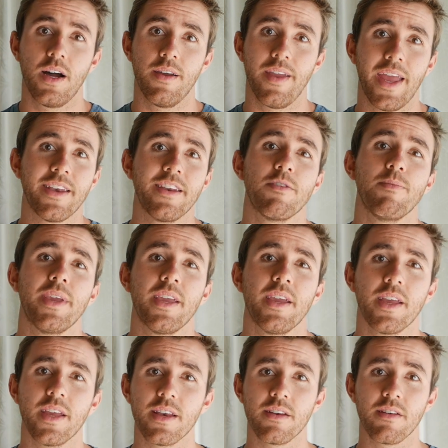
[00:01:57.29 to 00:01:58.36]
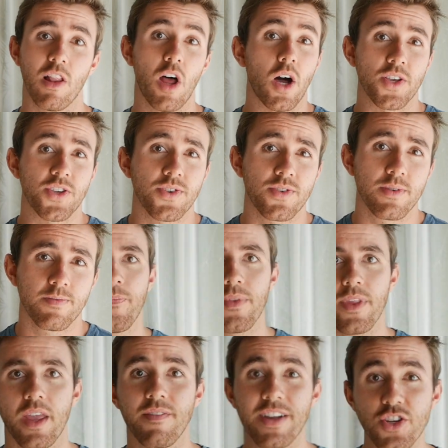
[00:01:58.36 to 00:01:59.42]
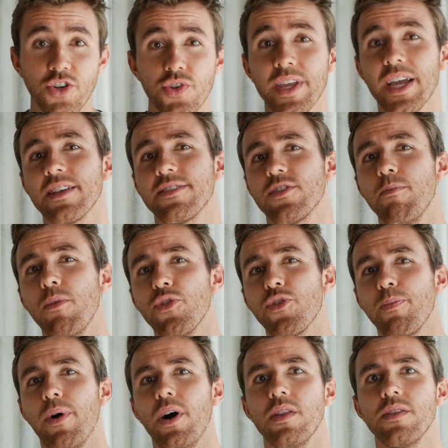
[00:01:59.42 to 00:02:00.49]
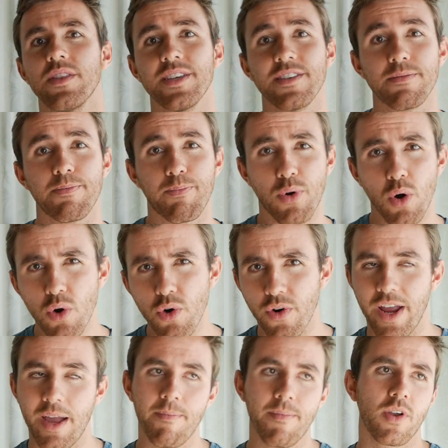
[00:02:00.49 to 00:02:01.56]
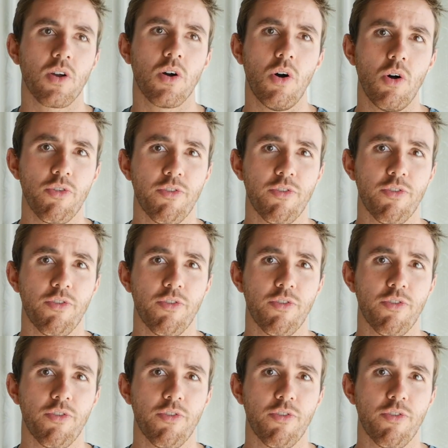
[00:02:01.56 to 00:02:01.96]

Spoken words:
ended me in loss. Eventually, I stumbled upon this program called